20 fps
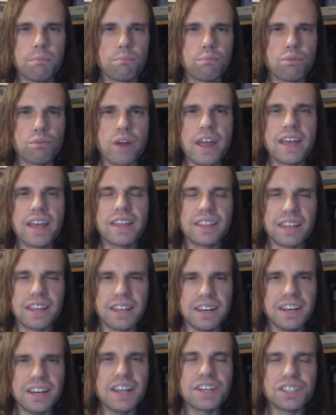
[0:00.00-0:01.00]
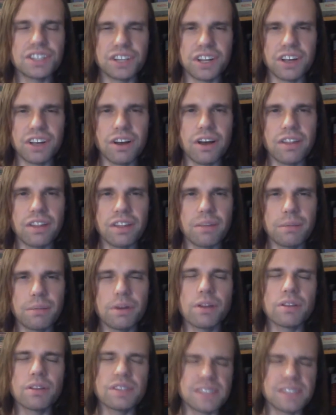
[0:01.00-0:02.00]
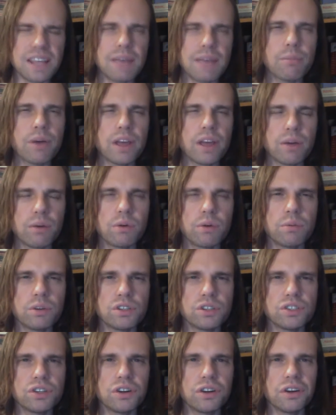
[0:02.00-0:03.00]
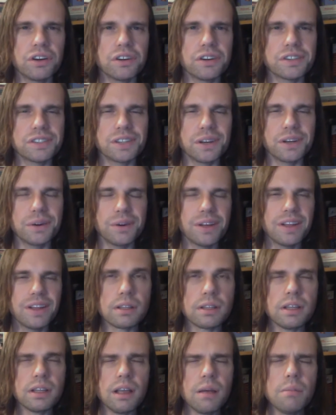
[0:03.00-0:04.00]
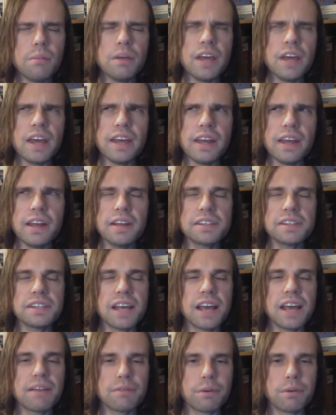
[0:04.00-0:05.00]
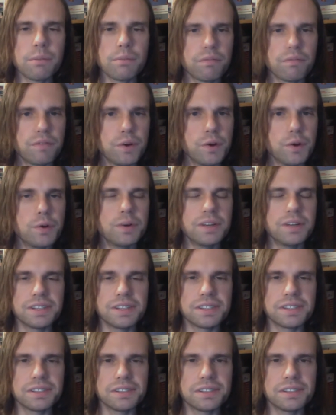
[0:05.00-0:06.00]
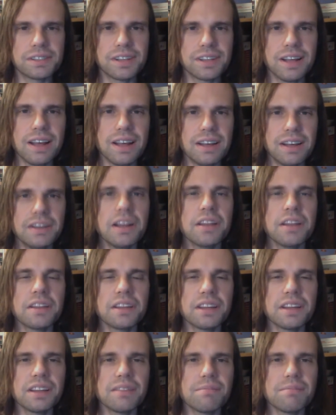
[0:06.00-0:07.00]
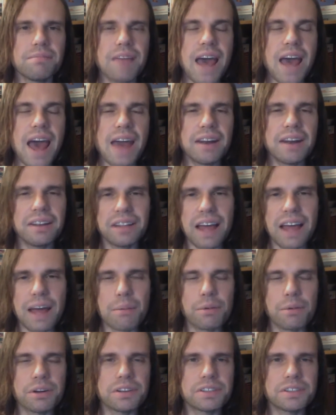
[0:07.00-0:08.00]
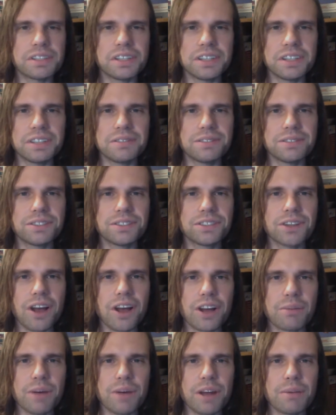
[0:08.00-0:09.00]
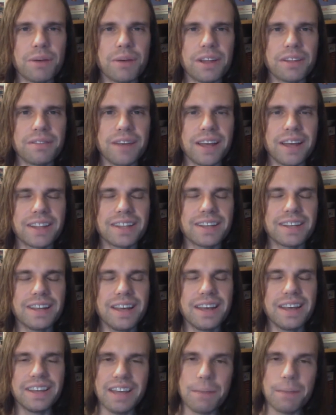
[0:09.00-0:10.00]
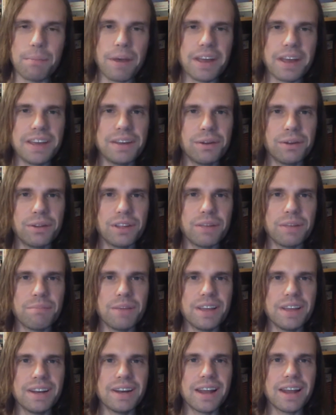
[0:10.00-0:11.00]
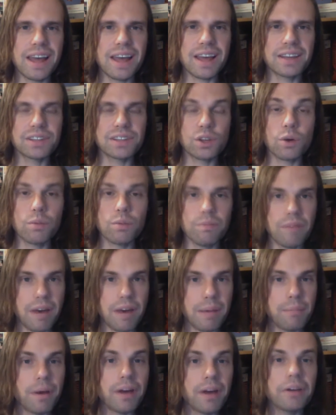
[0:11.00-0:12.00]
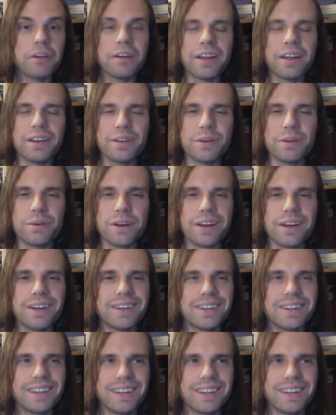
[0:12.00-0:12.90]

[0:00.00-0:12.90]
break the conditioning on them, you know, the same way you would with sugar. So, but yeah, getting aside from food, because there's nothing that elaborate to talk about the fact that, yep, I eat only meat and eggs. Oh, and butter. I do